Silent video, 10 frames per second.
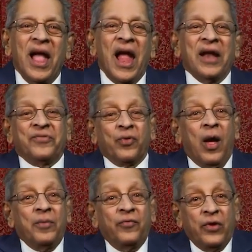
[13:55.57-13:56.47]
And
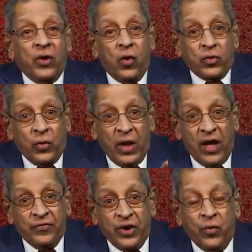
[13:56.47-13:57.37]
Swami will go to
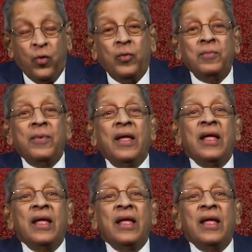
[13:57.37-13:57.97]
every room